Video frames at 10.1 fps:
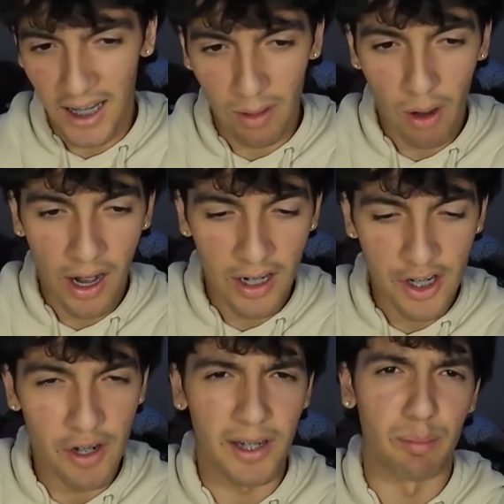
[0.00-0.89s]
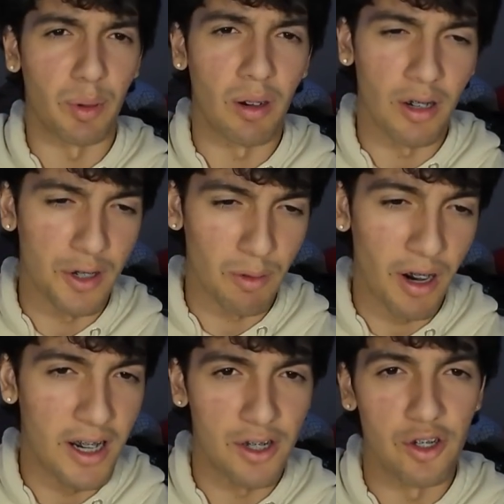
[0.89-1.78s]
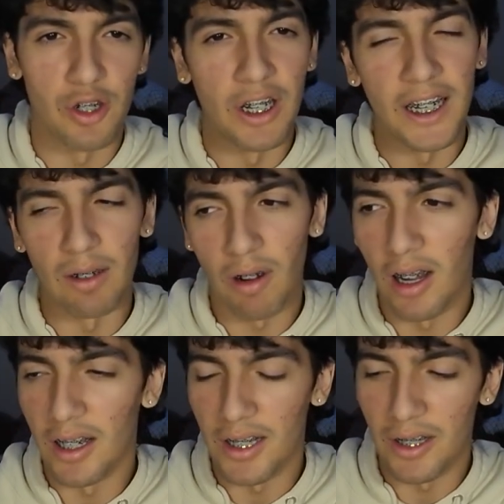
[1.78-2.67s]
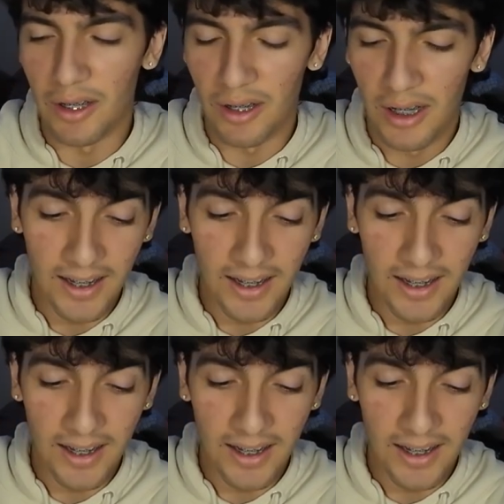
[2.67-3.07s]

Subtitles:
Like, why aren't you at the bars? Why aren't you drinking? Why aren't you,